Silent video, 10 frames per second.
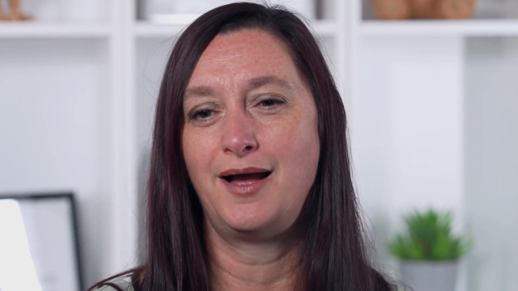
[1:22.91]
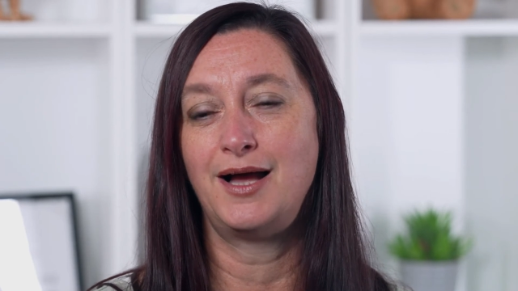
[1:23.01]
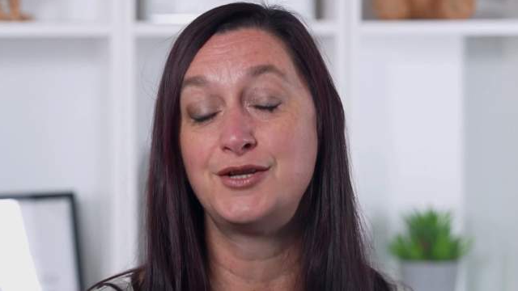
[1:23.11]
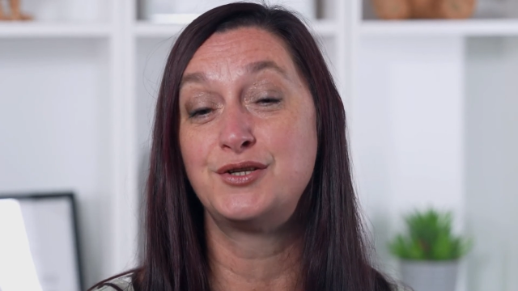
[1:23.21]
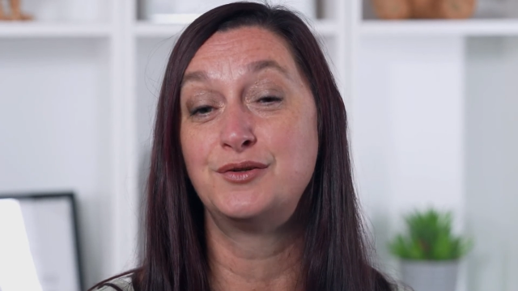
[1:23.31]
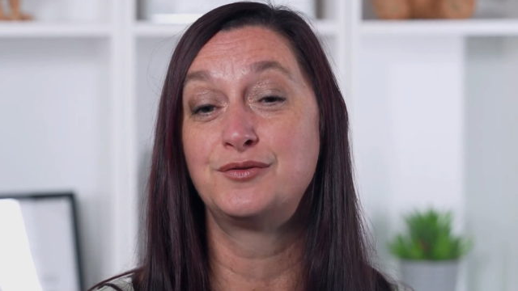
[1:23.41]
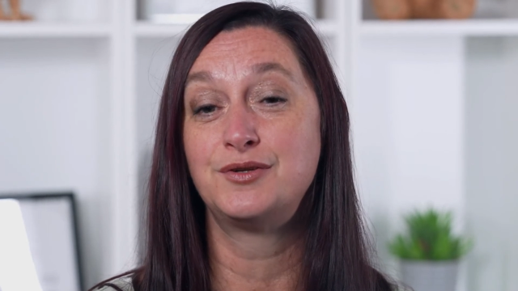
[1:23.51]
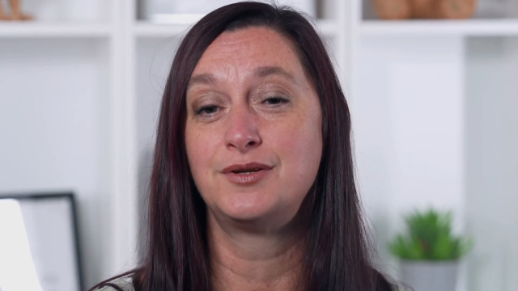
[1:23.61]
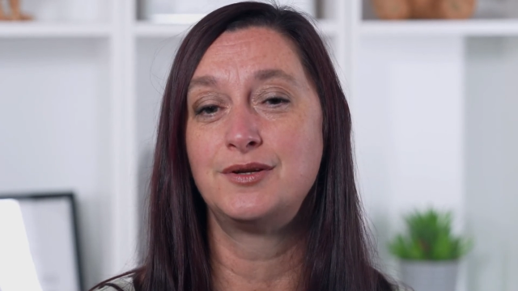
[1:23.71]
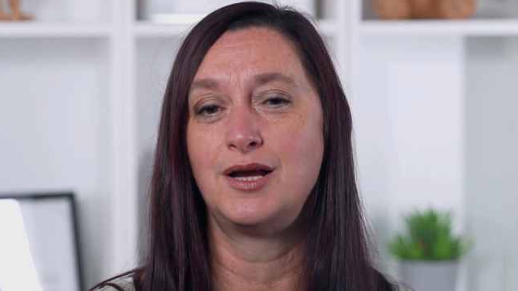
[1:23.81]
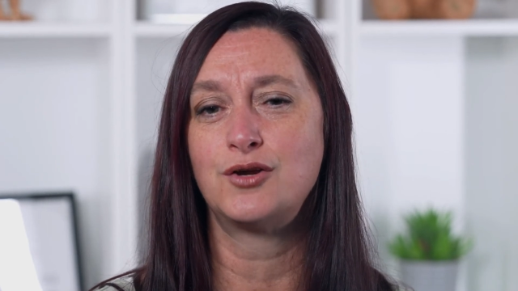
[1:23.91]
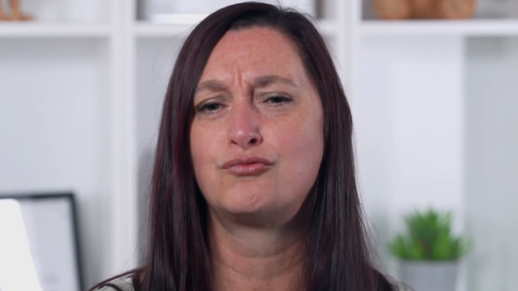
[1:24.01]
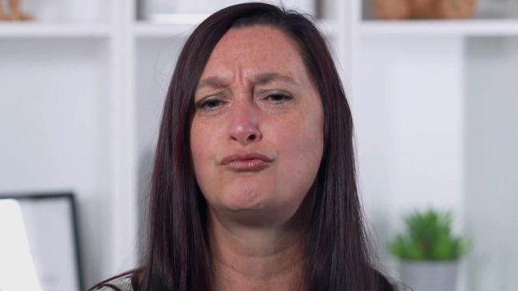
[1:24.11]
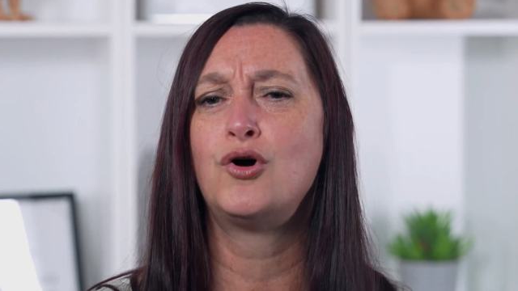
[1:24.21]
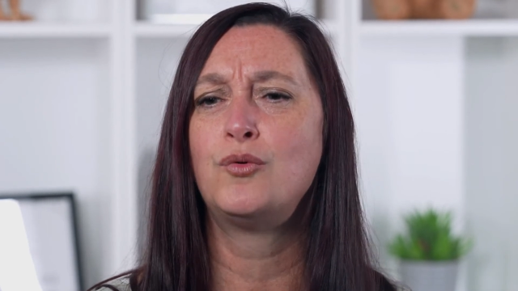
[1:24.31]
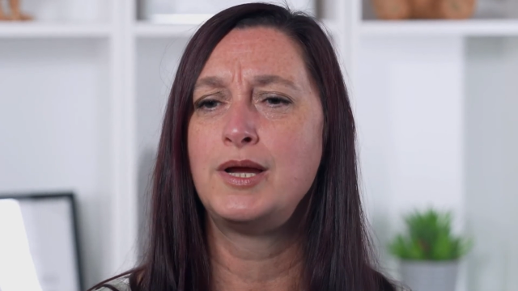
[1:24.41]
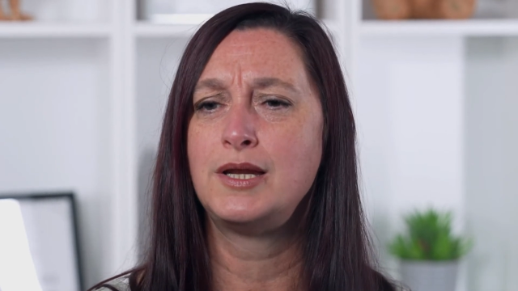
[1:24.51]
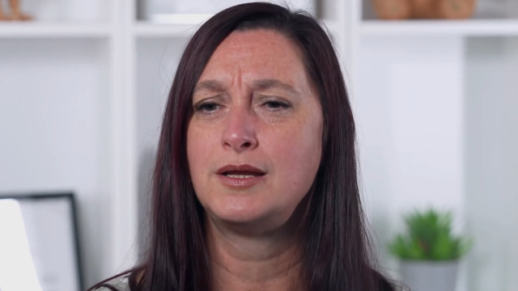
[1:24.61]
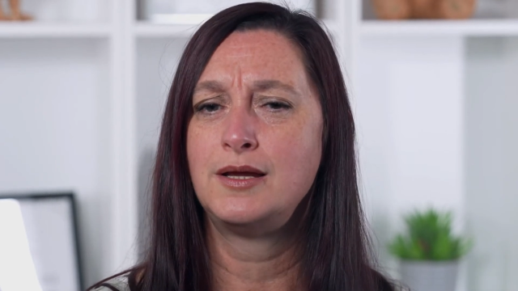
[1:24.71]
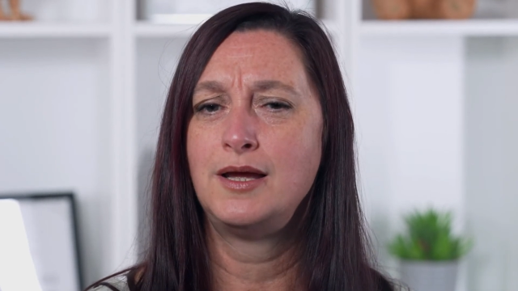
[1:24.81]
our children are
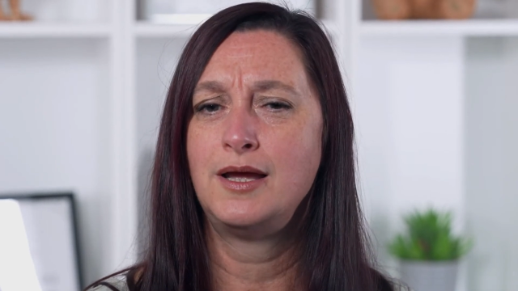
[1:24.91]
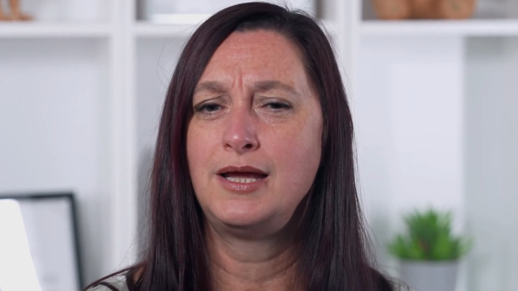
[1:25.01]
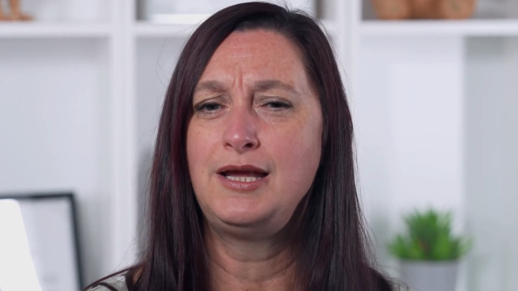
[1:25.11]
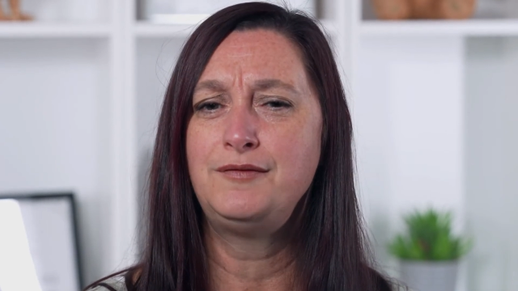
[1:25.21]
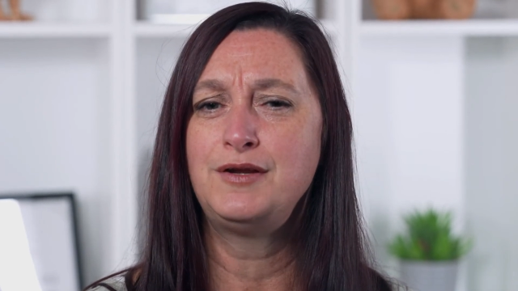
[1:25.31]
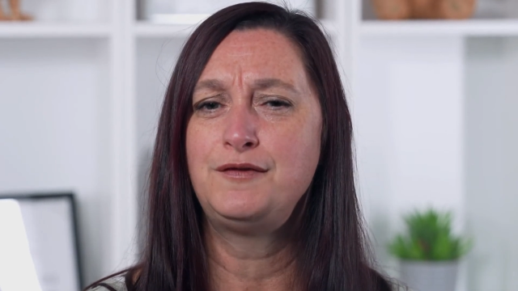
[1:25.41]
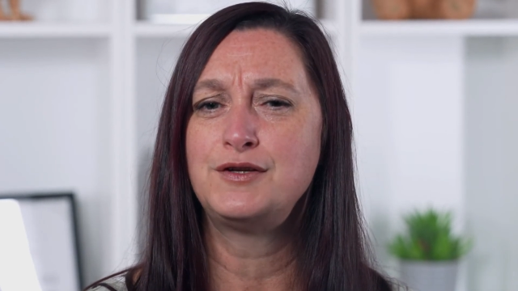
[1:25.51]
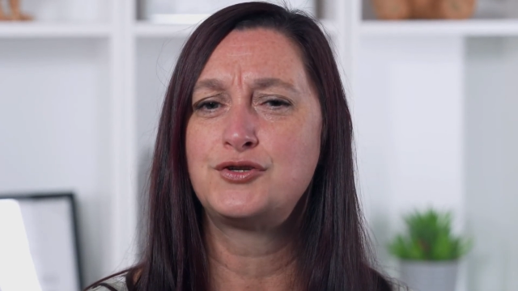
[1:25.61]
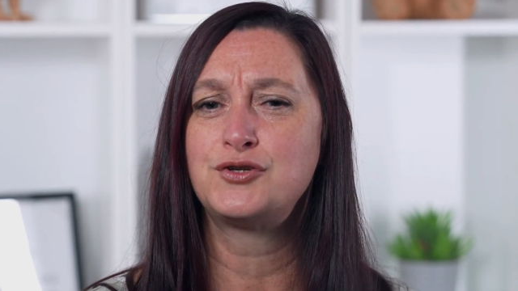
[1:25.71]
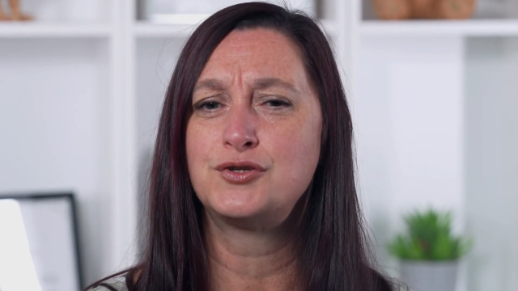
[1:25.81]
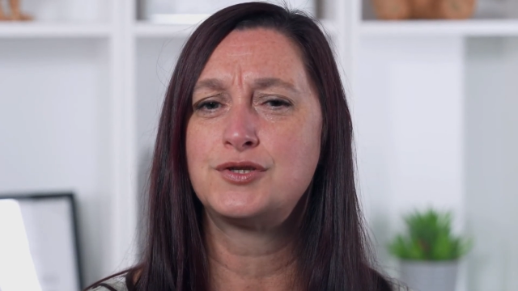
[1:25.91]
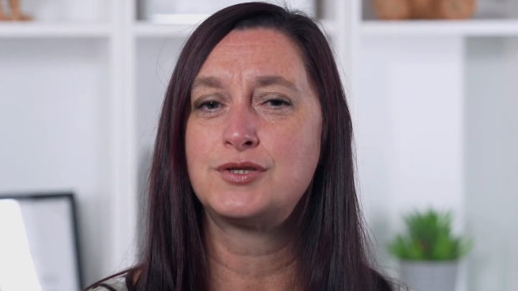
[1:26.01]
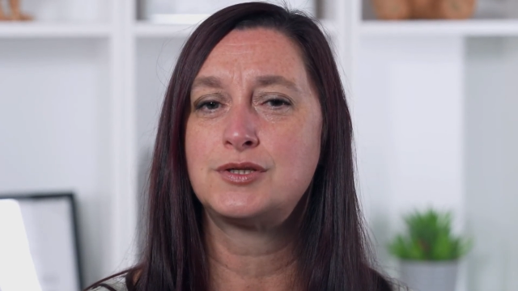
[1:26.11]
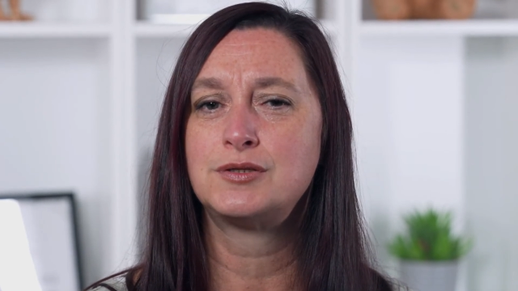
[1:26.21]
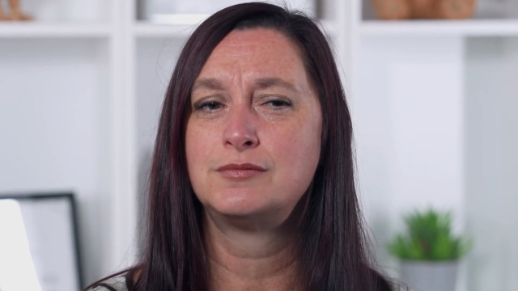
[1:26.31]
growing, even if it's just